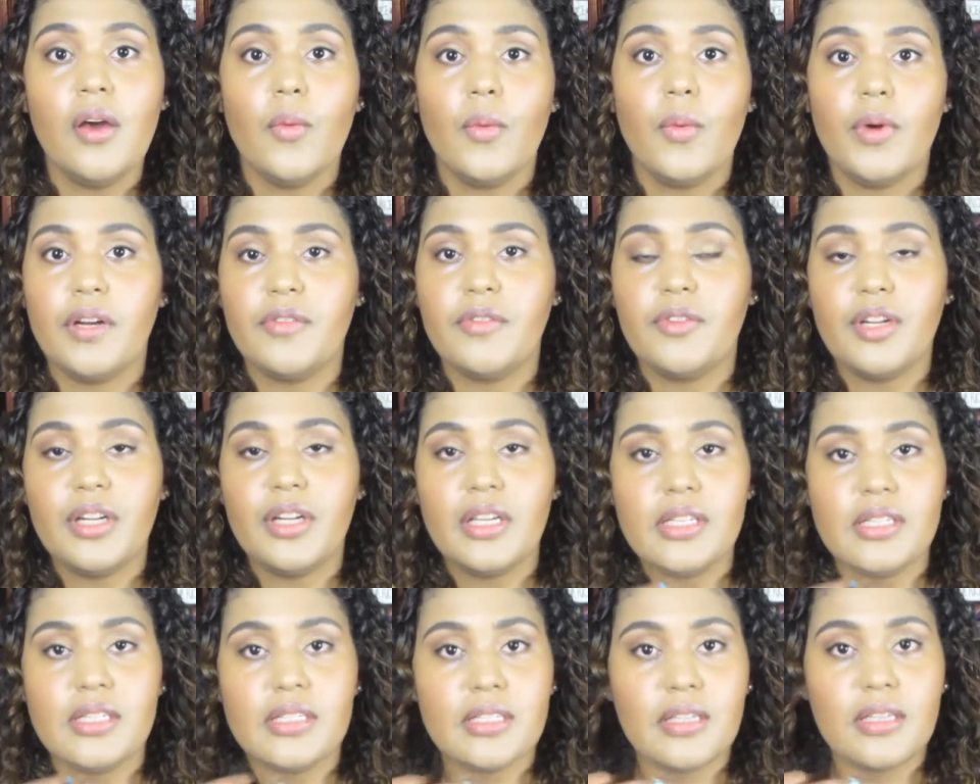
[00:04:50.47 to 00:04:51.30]
whatever it
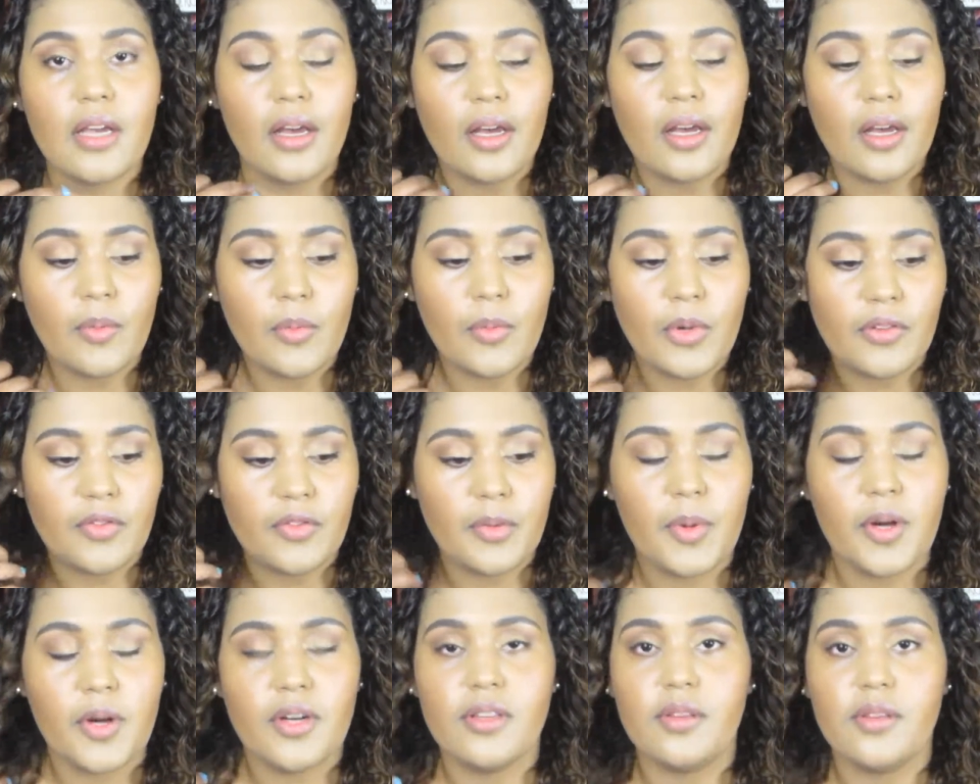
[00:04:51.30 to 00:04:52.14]
is, whatever
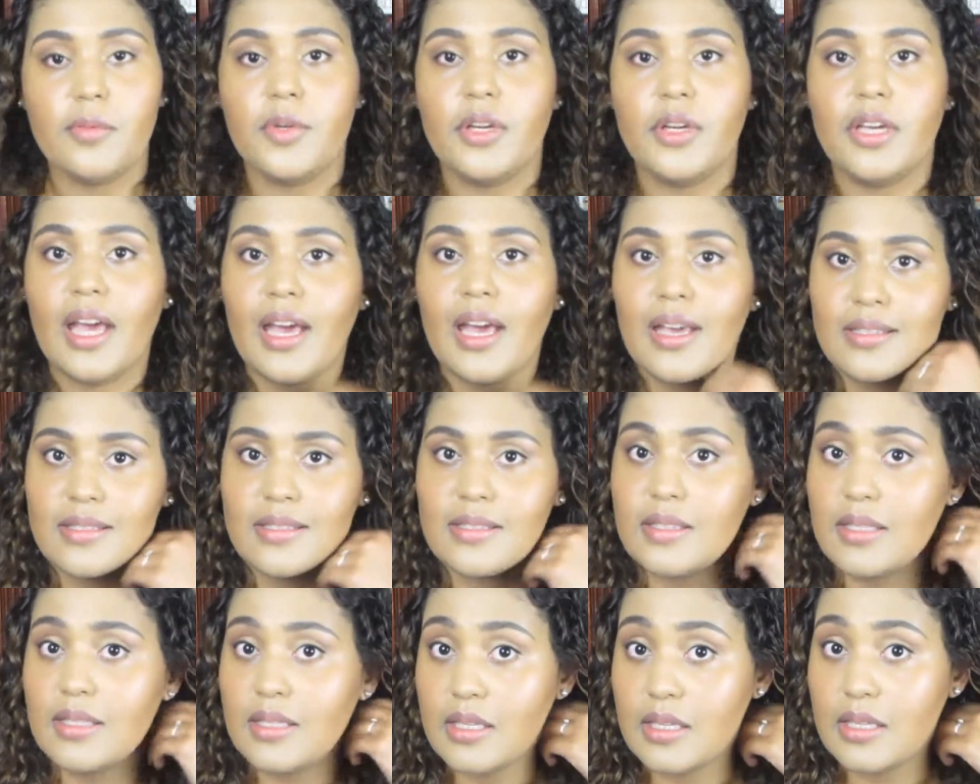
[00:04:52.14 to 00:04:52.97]
part of the book has
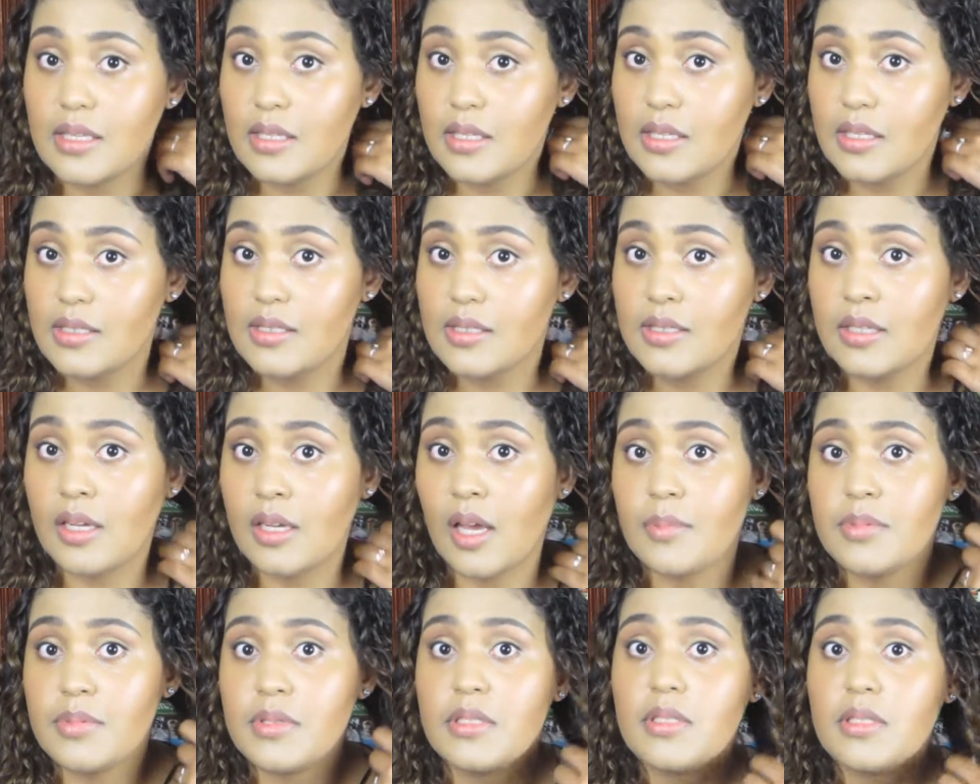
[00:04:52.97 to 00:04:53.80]
the
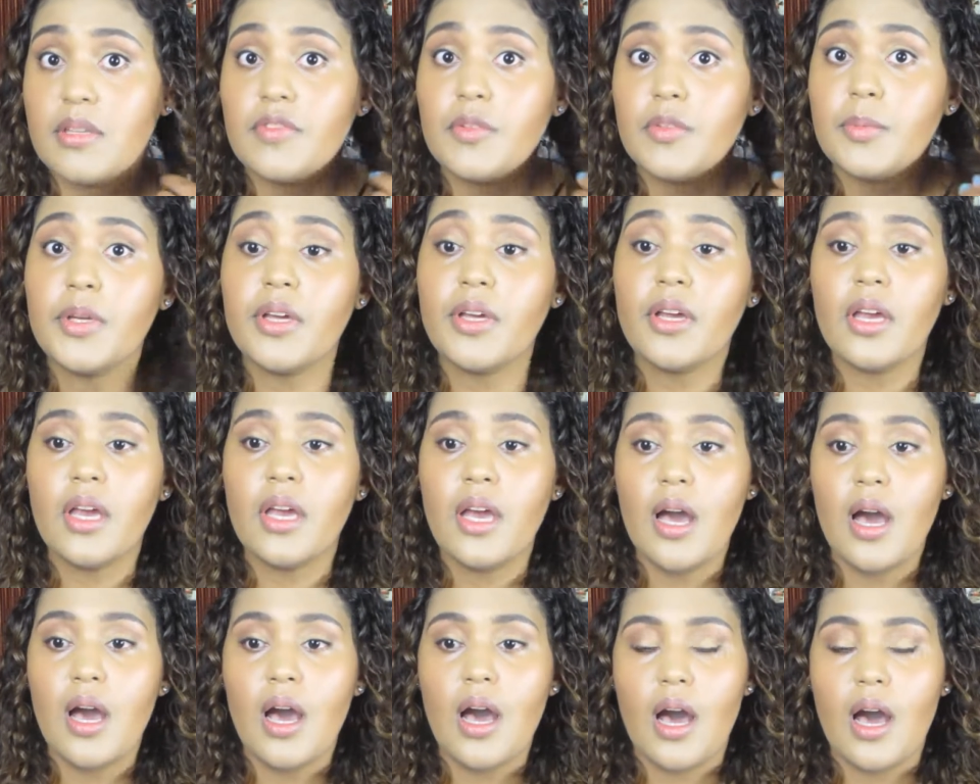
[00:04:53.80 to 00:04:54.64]
synopsis of the book,
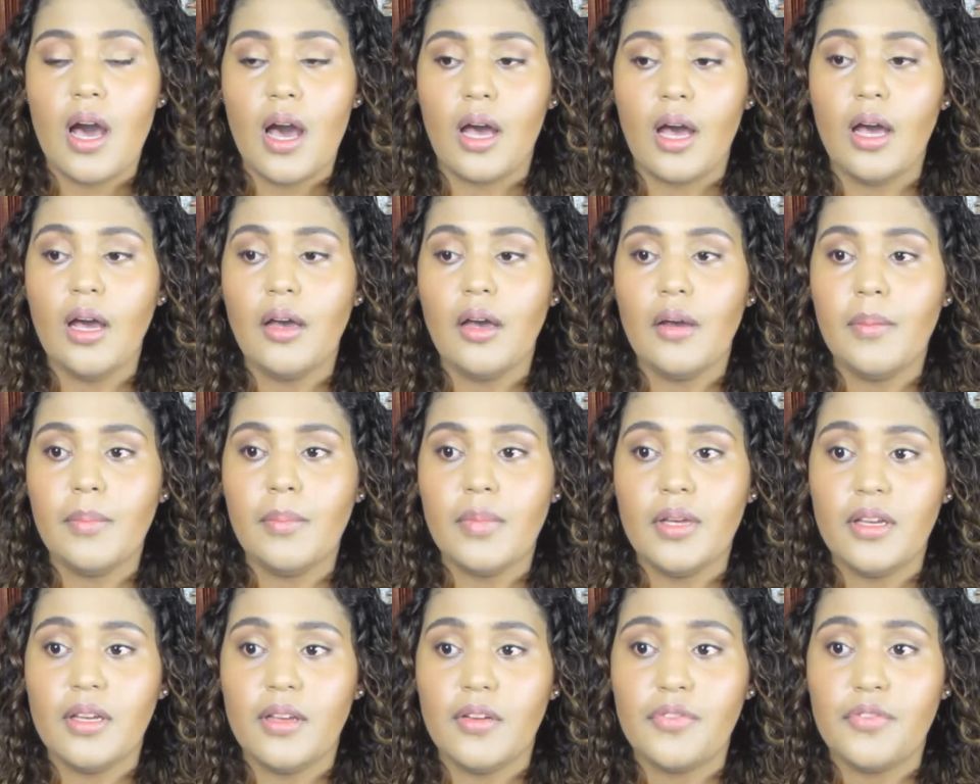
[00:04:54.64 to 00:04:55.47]

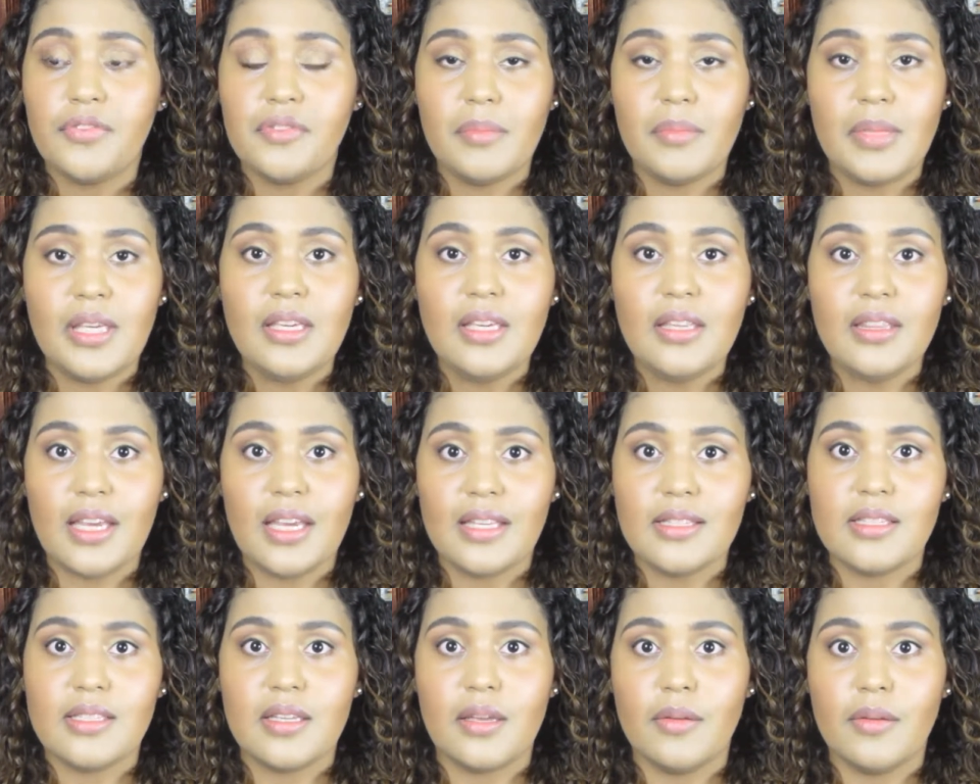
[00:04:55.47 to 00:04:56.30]
For me,
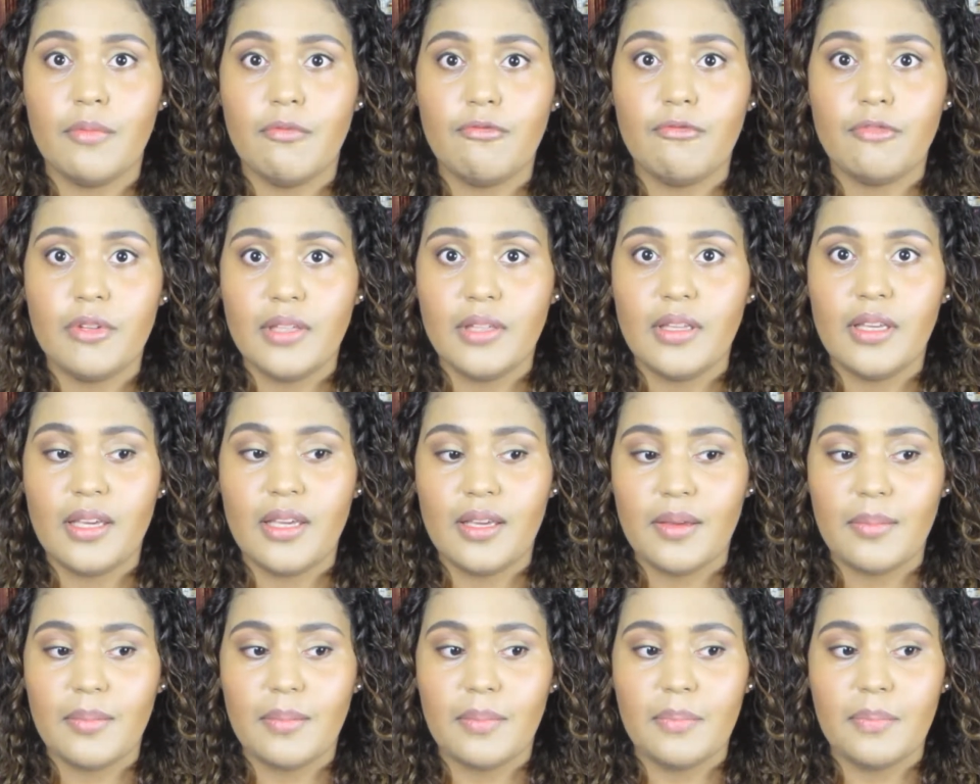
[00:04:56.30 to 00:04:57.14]
that's a
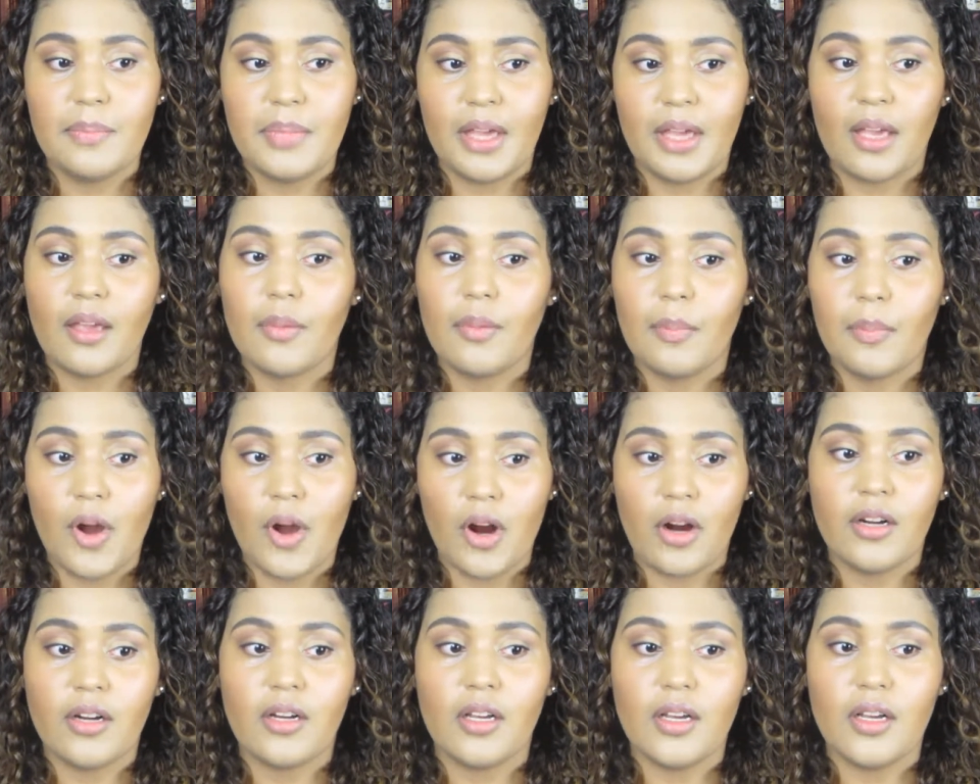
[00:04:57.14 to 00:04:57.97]
really big
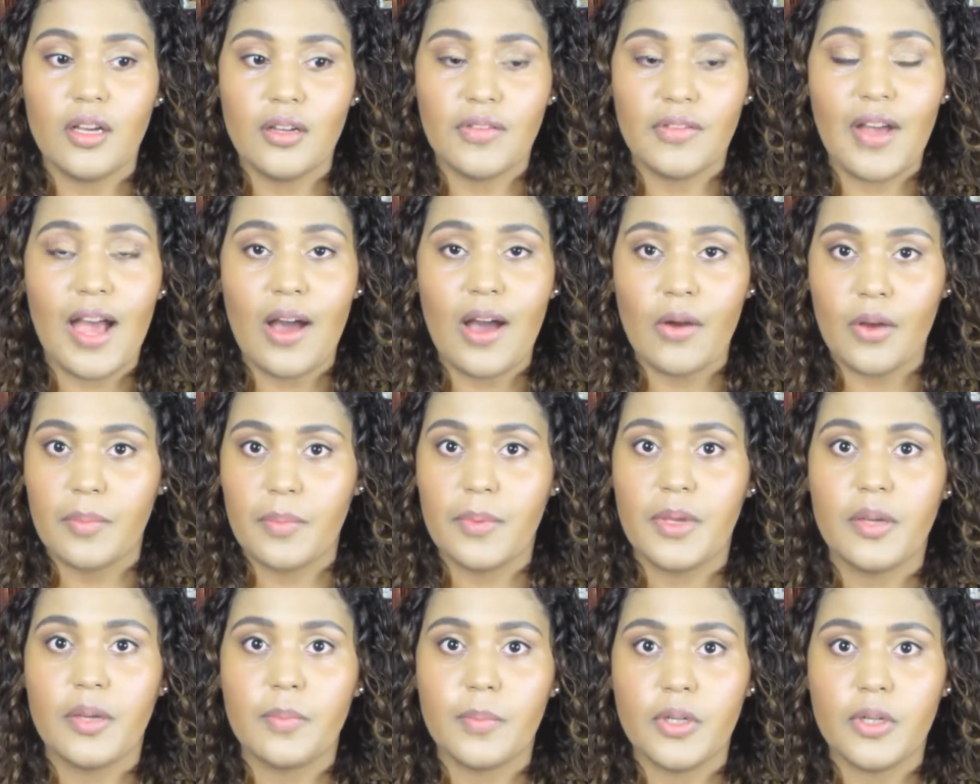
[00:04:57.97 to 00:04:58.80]
part of how I
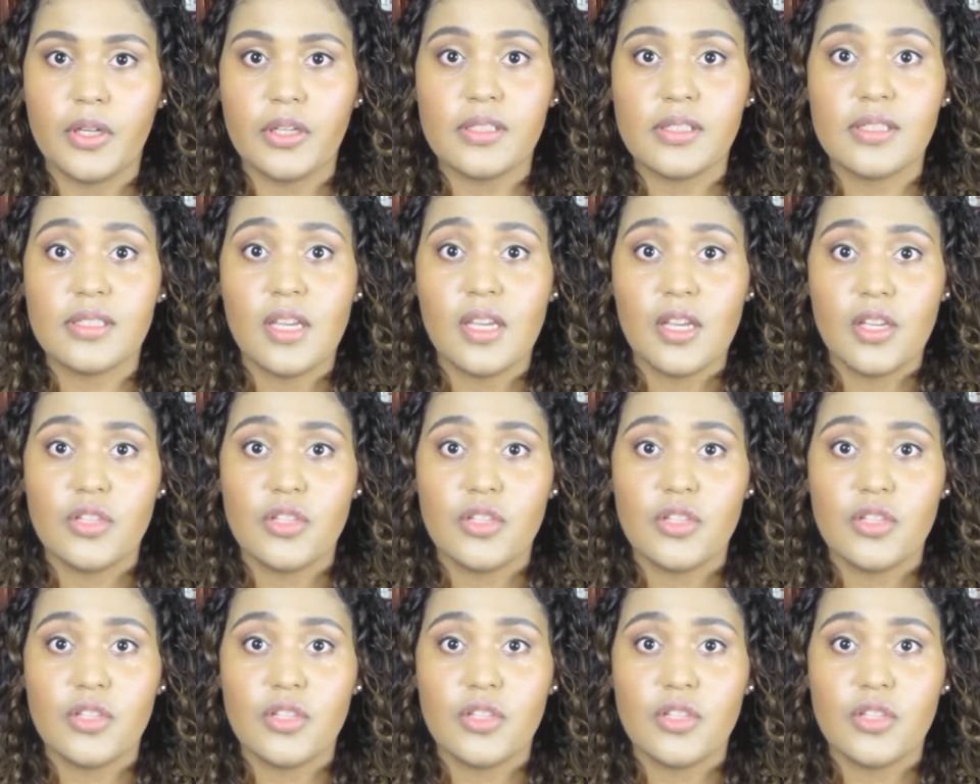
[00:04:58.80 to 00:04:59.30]
pick books.